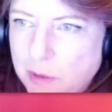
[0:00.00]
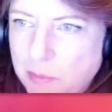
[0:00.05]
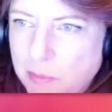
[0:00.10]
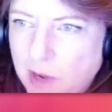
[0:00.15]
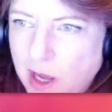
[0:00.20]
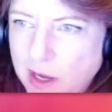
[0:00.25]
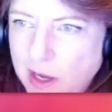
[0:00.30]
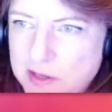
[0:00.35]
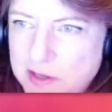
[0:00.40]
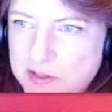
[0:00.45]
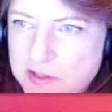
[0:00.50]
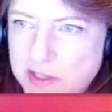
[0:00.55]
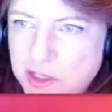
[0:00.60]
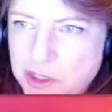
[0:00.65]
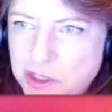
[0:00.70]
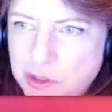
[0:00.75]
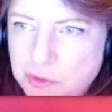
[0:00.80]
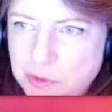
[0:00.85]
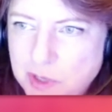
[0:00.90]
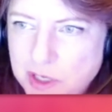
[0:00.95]
bodies
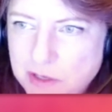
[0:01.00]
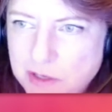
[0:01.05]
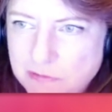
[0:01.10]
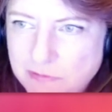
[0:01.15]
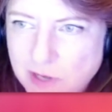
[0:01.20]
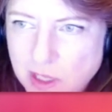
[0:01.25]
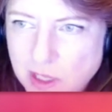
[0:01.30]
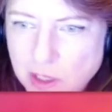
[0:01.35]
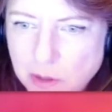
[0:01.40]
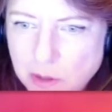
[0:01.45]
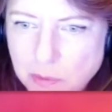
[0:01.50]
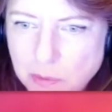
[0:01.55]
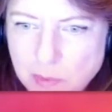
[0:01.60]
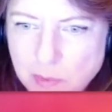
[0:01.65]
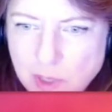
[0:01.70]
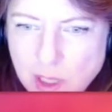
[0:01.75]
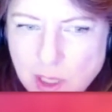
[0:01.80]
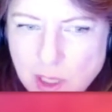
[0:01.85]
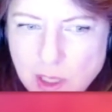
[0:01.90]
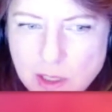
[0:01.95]
that you need to follow?
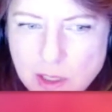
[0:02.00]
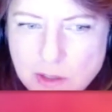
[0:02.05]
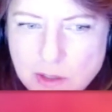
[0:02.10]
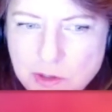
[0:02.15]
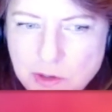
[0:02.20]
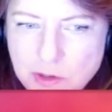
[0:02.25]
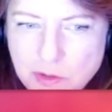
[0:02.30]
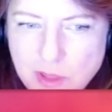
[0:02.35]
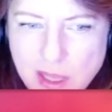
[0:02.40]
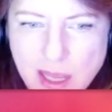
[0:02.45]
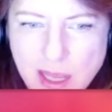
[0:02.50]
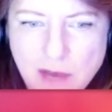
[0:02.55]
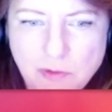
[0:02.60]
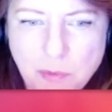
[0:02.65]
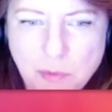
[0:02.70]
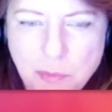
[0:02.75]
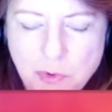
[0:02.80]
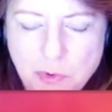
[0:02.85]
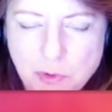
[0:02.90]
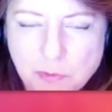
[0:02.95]
Do they have a
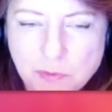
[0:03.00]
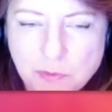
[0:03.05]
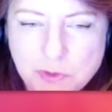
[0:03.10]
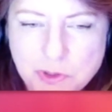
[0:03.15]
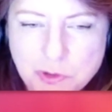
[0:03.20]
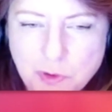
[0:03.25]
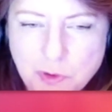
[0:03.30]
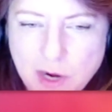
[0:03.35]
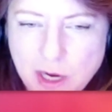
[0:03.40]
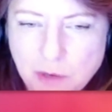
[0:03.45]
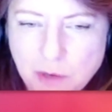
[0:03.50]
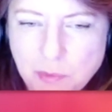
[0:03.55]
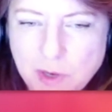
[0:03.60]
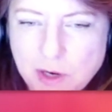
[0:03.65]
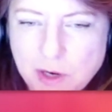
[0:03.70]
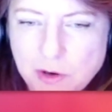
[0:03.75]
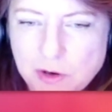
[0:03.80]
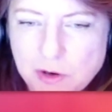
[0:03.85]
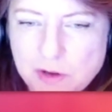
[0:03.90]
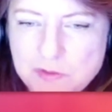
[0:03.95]
proven track
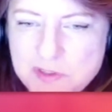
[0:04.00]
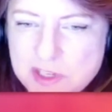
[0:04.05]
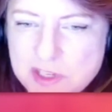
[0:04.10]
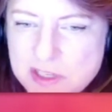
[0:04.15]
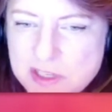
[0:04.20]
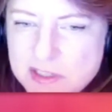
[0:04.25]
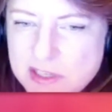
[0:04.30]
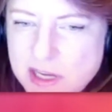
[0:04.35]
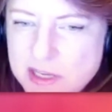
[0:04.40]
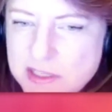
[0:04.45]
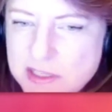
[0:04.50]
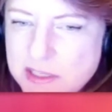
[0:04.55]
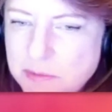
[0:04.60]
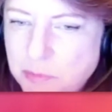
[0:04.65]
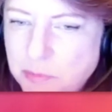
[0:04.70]
record of success and